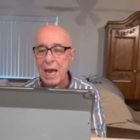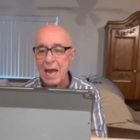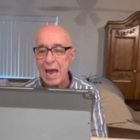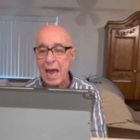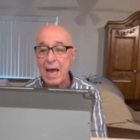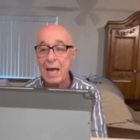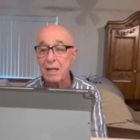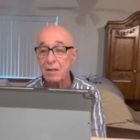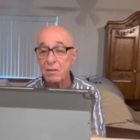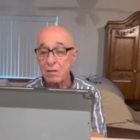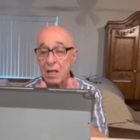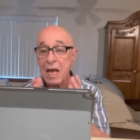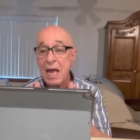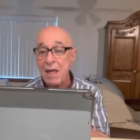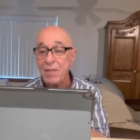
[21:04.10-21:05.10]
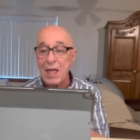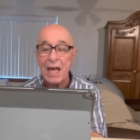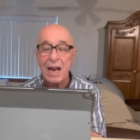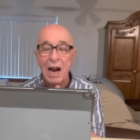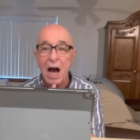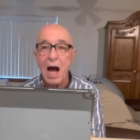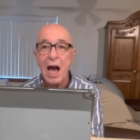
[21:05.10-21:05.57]
hands, that
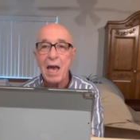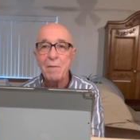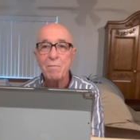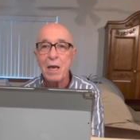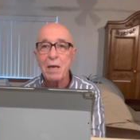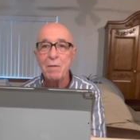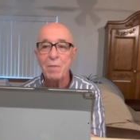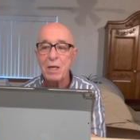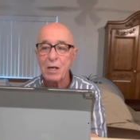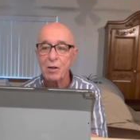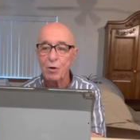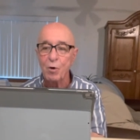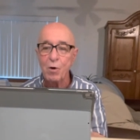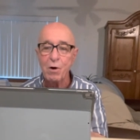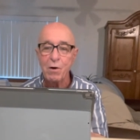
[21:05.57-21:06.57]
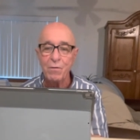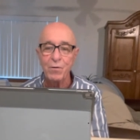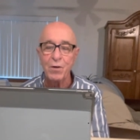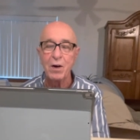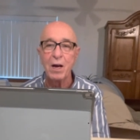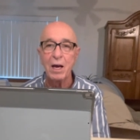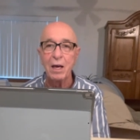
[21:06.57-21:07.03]
I may be
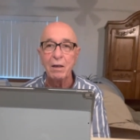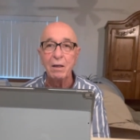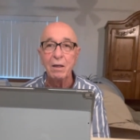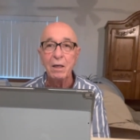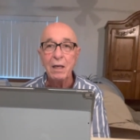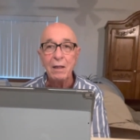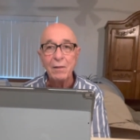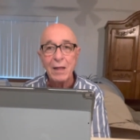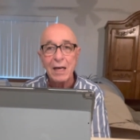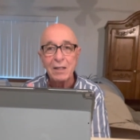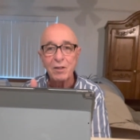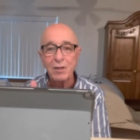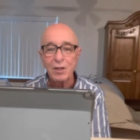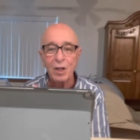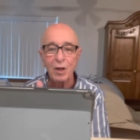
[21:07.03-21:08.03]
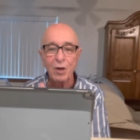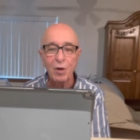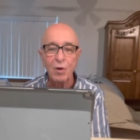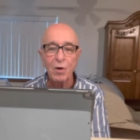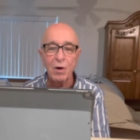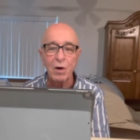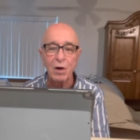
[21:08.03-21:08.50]
glorified. That's the
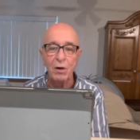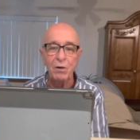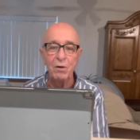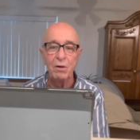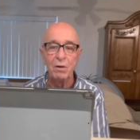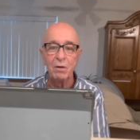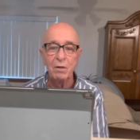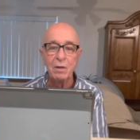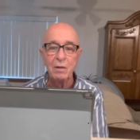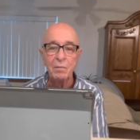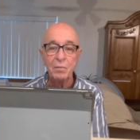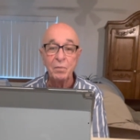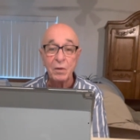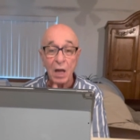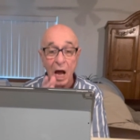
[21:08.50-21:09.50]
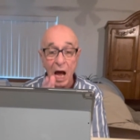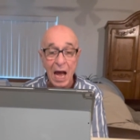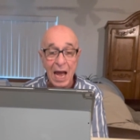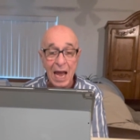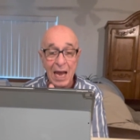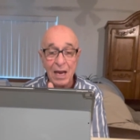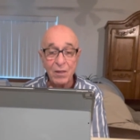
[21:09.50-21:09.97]
Lord.
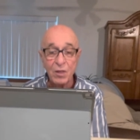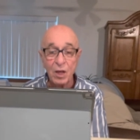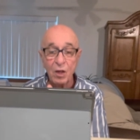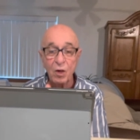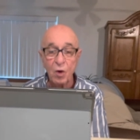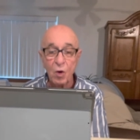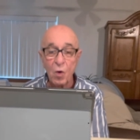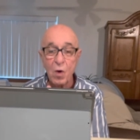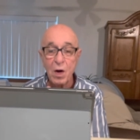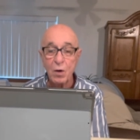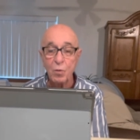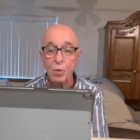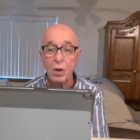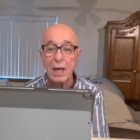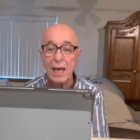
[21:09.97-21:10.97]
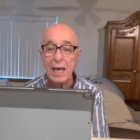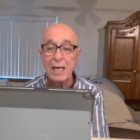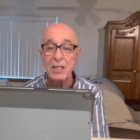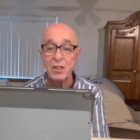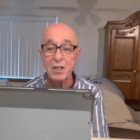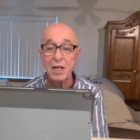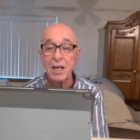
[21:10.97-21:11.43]
I, the Lord, will
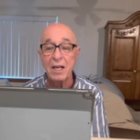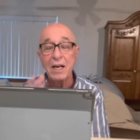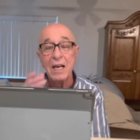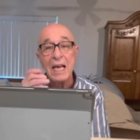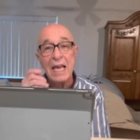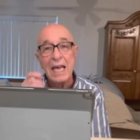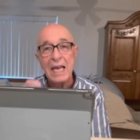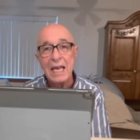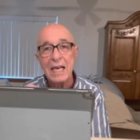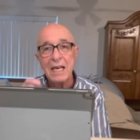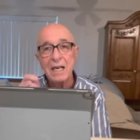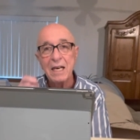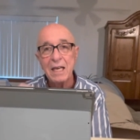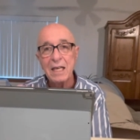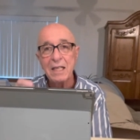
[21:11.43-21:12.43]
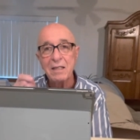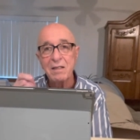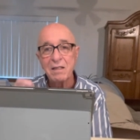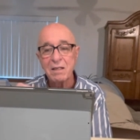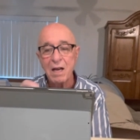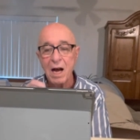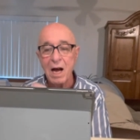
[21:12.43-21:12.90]
hasten it in its
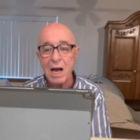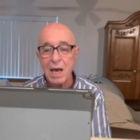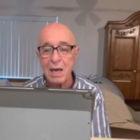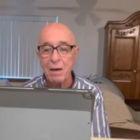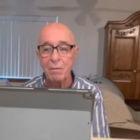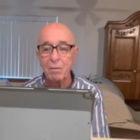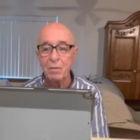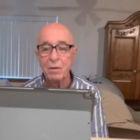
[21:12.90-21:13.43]
time.